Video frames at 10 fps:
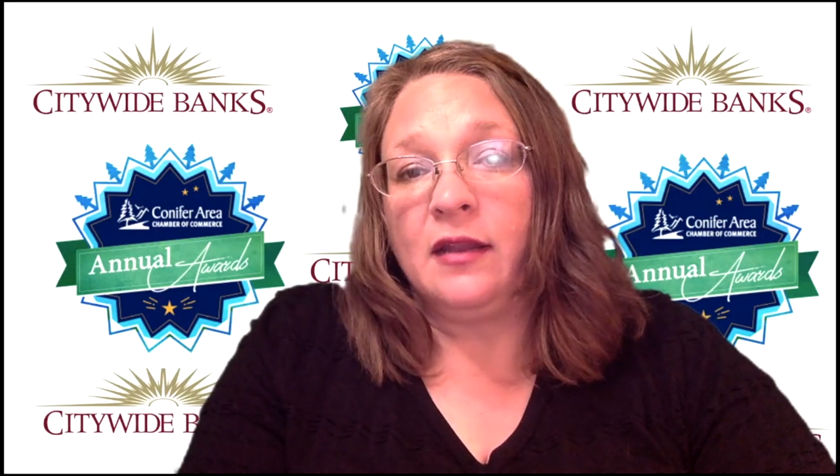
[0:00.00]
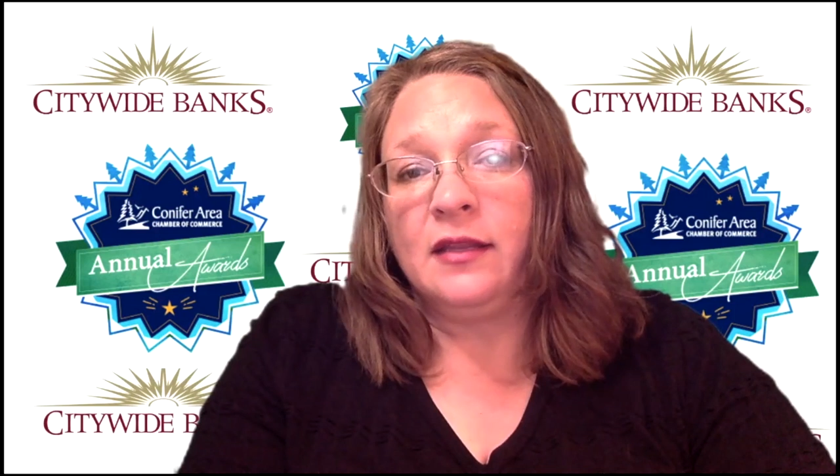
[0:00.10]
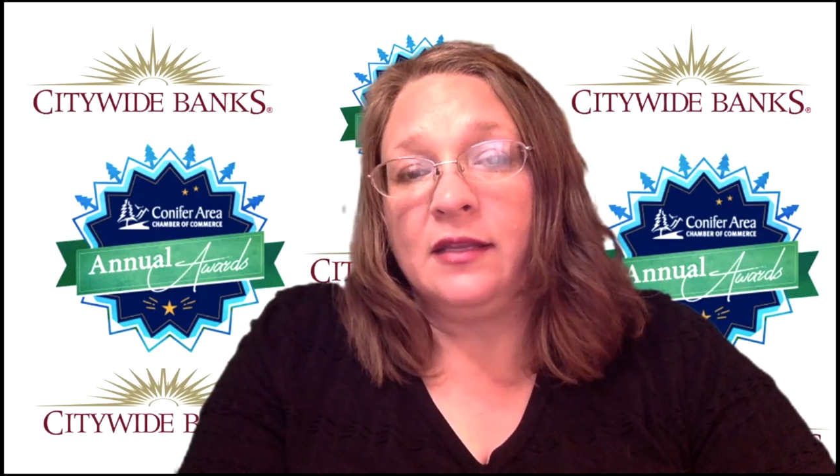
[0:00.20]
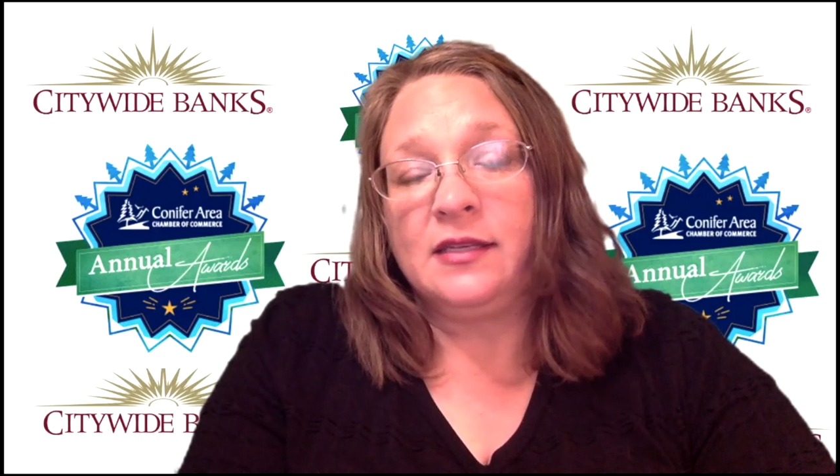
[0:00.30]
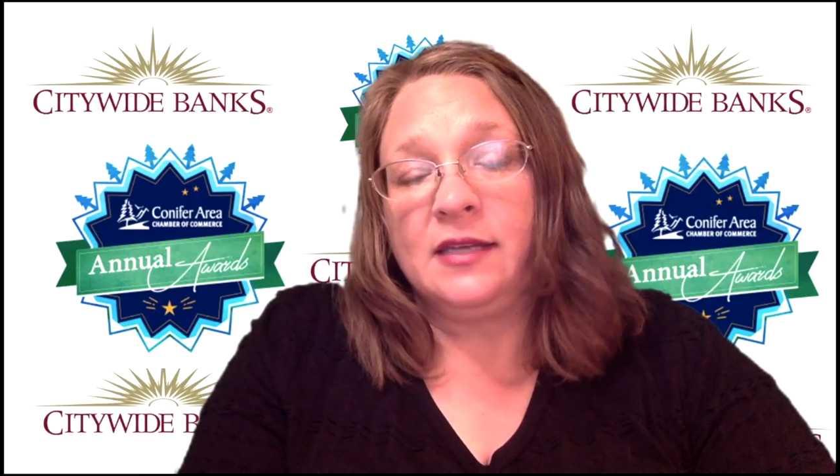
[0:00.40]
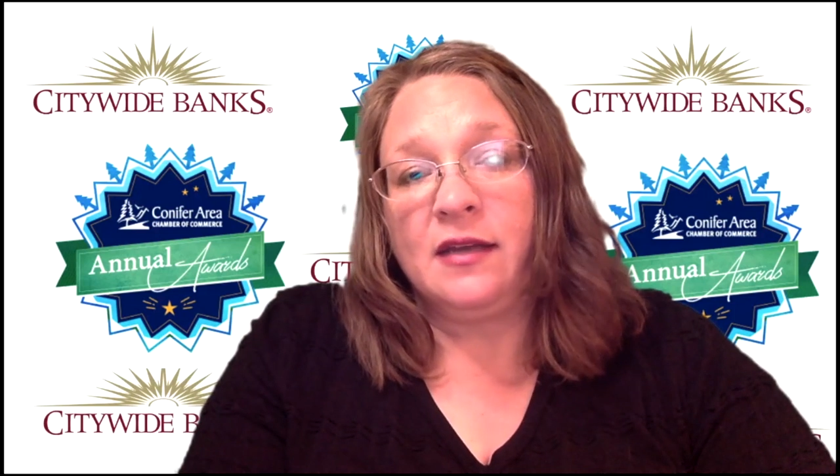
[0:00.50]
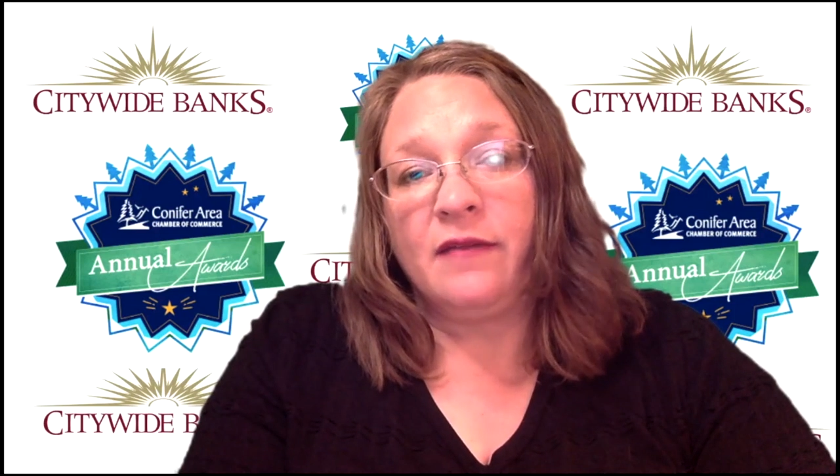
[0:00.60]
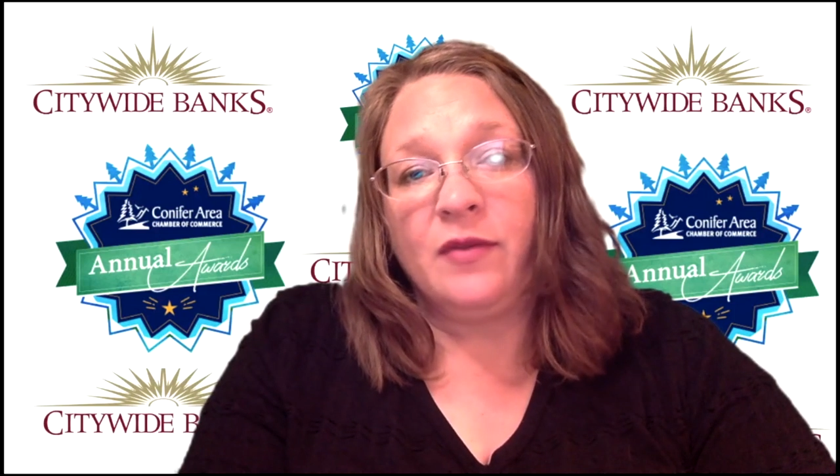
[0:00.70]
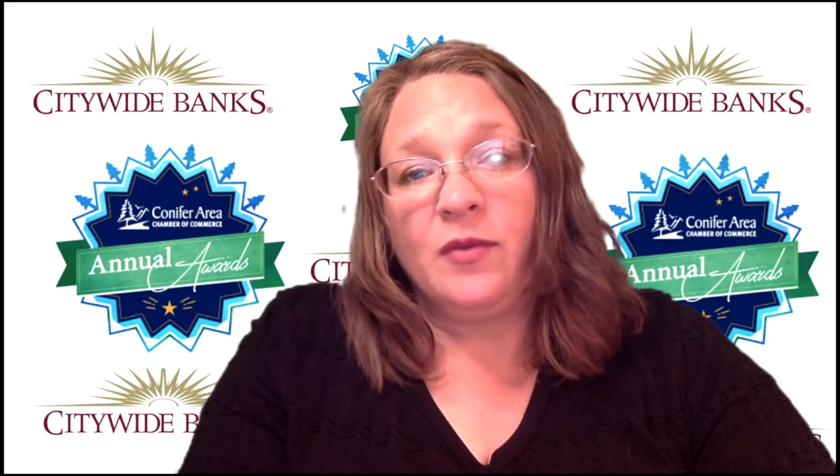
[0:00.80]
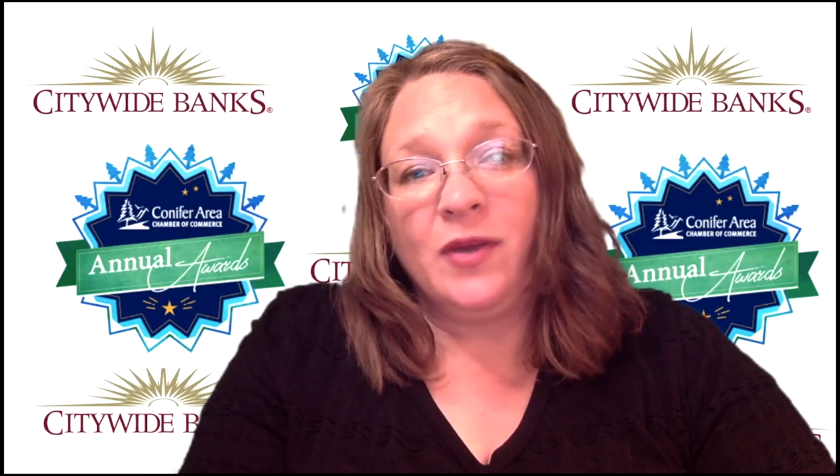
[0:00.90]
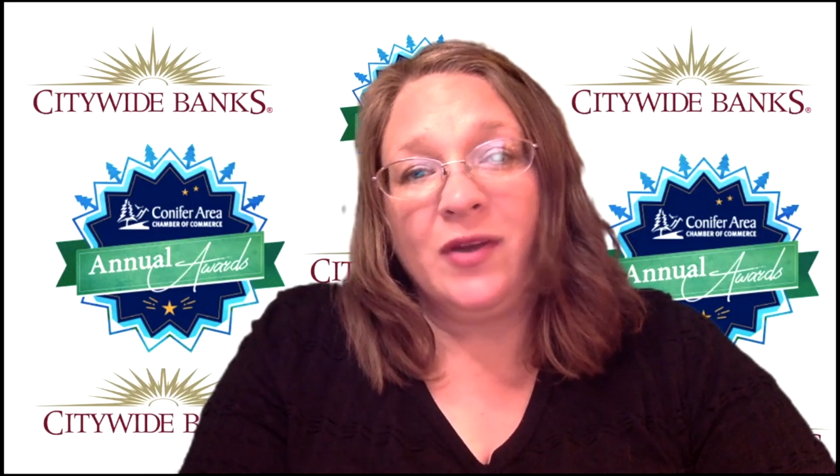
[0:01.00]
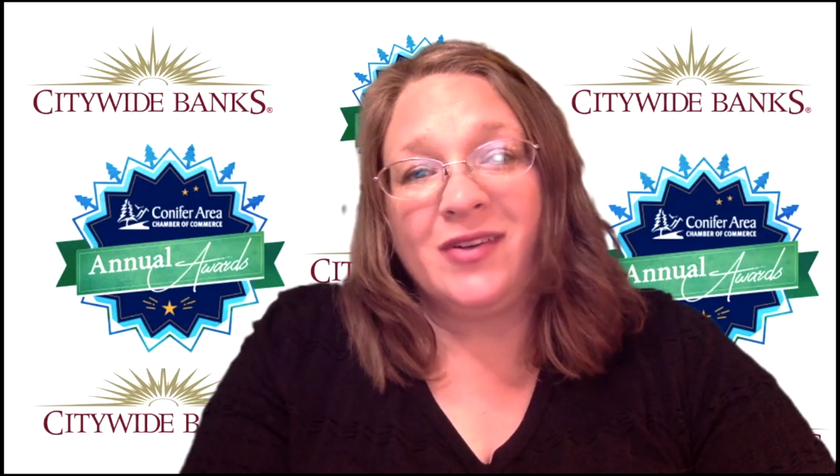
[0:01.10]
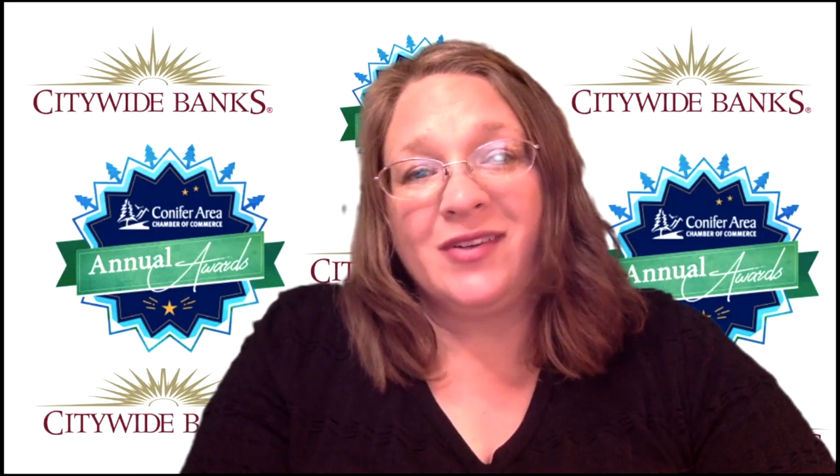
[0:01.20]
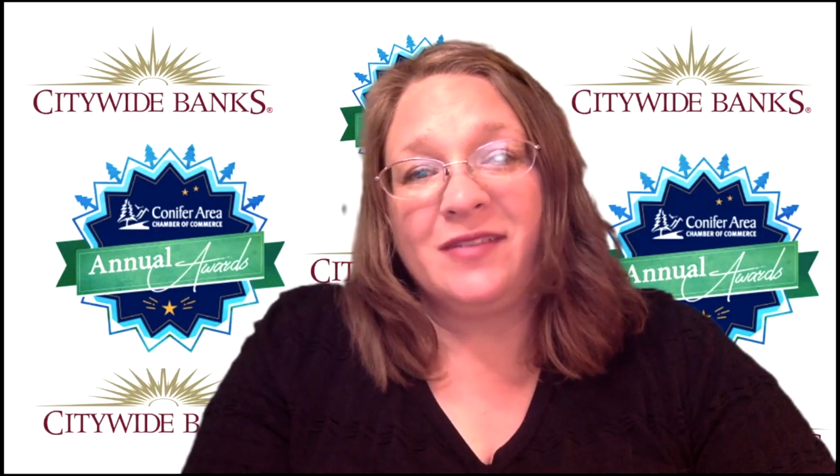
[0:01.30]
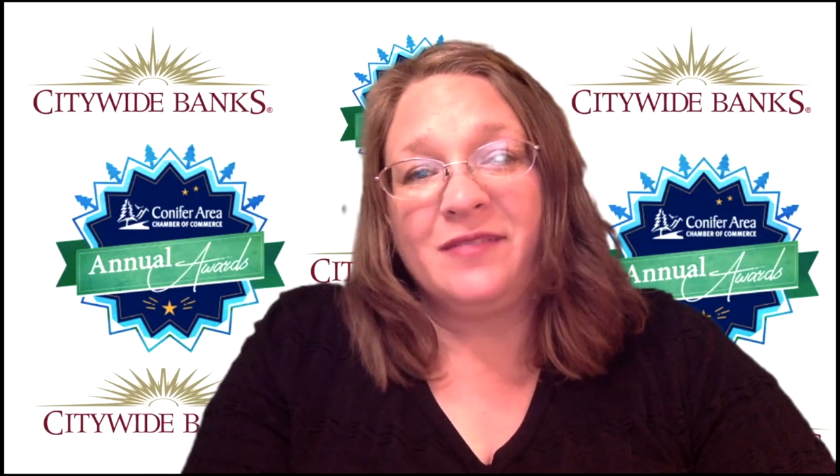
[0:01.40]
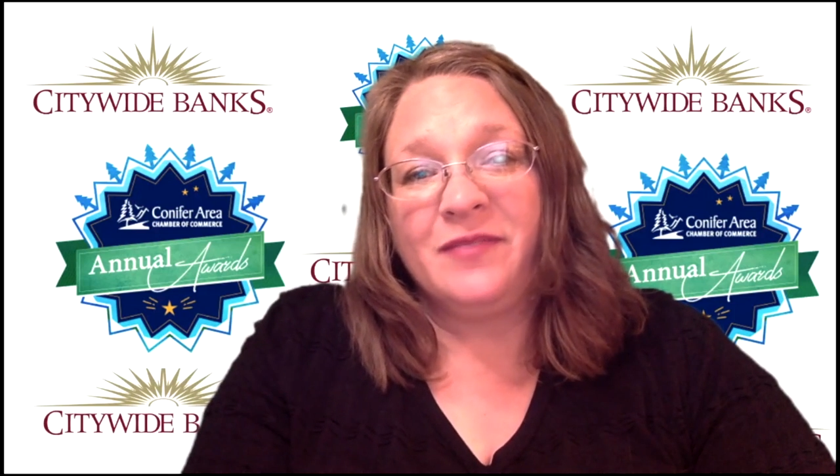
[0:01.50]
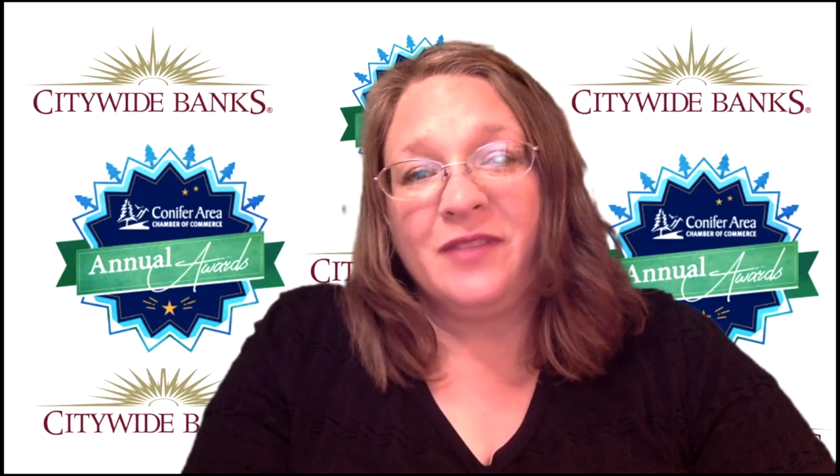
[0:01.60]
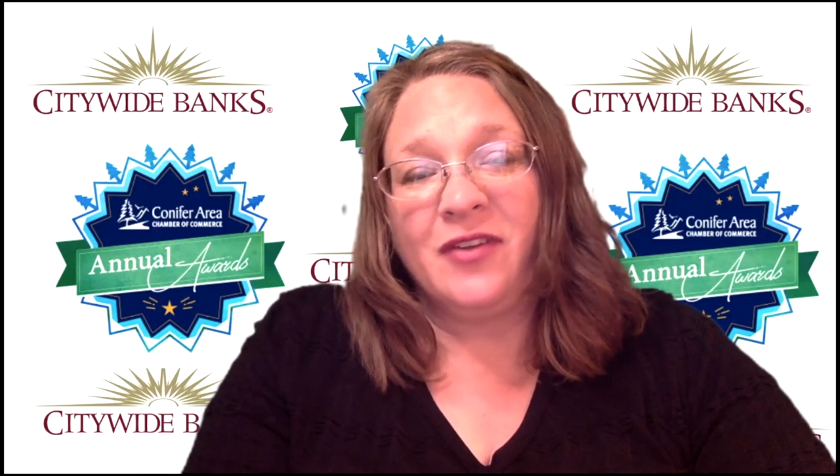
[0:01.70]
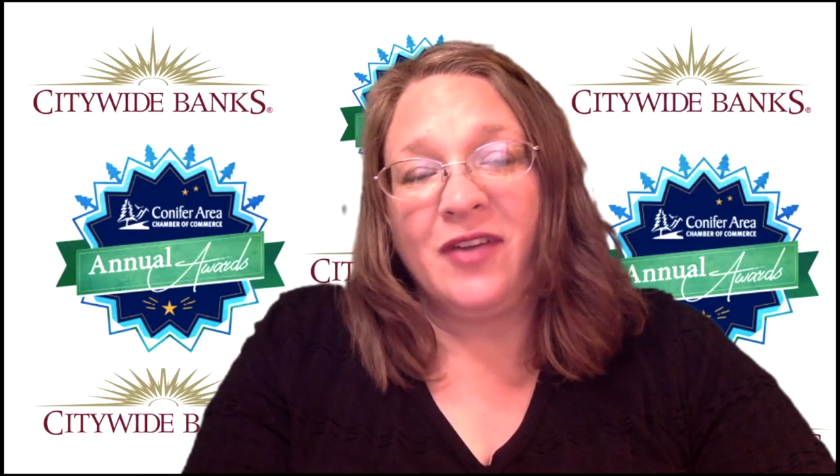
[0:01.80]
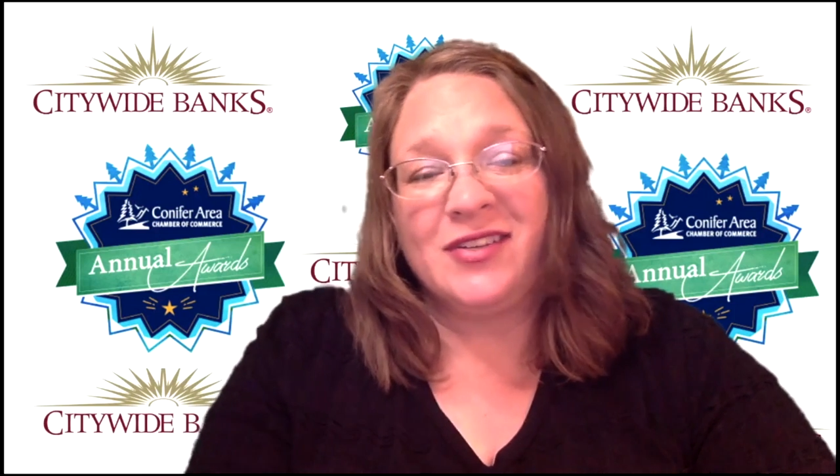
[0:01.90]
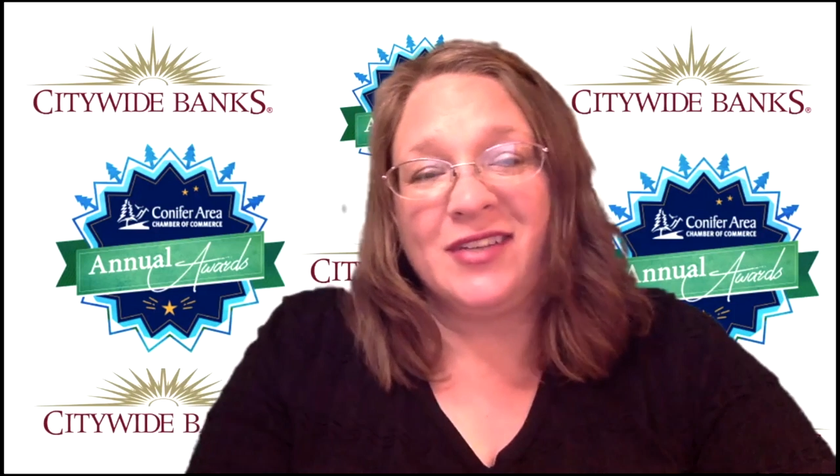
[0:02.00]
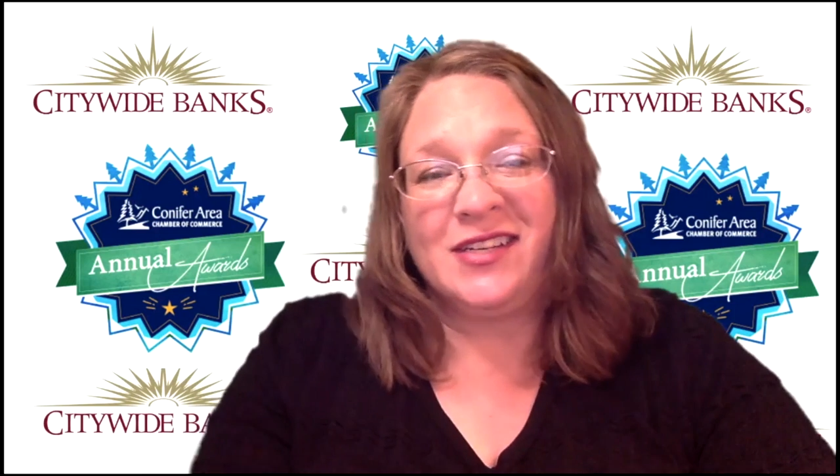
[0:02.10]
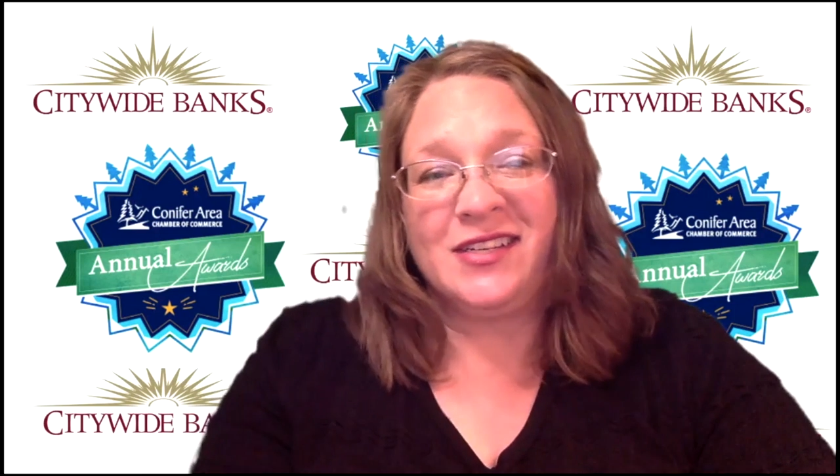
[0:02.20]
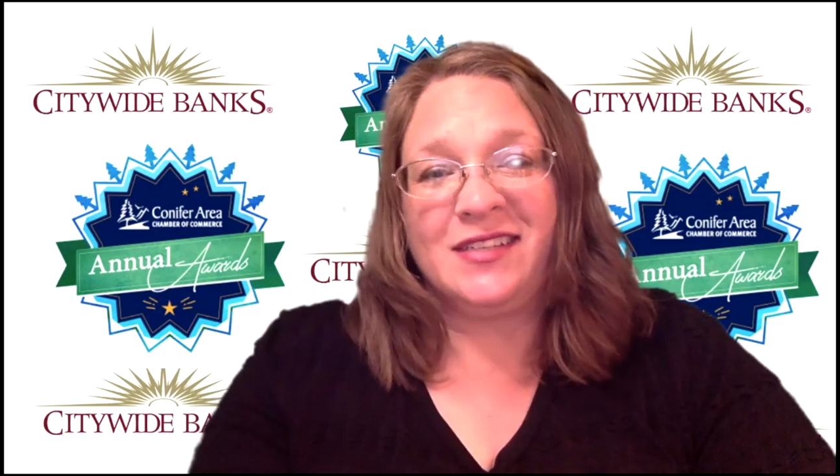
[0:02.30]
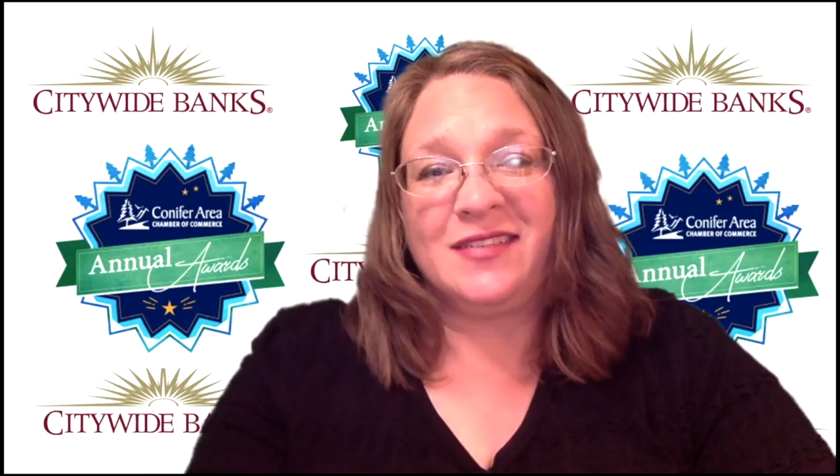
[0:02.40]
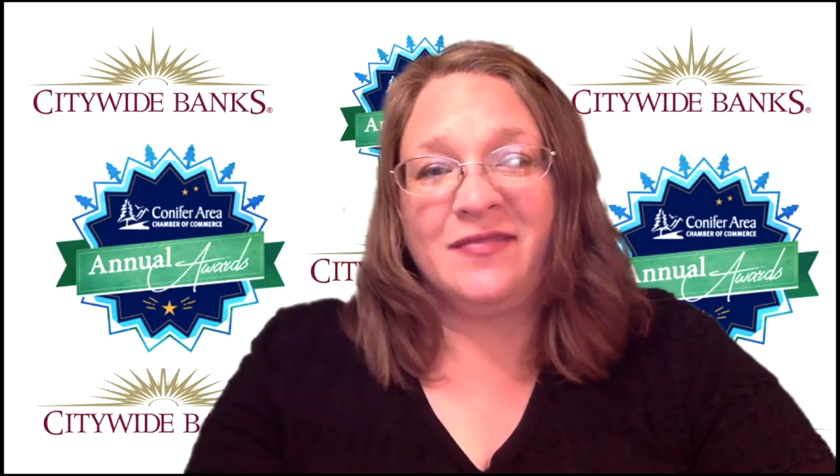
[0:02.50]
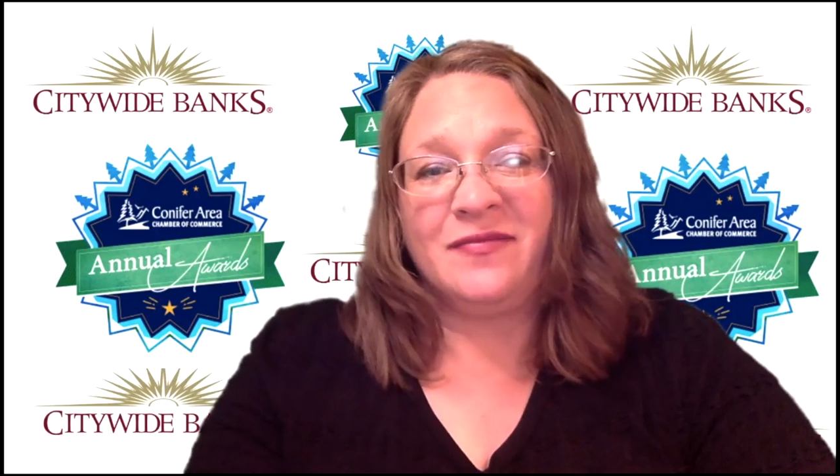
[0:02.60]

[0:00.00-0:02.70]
listing of the winners. Congratulations.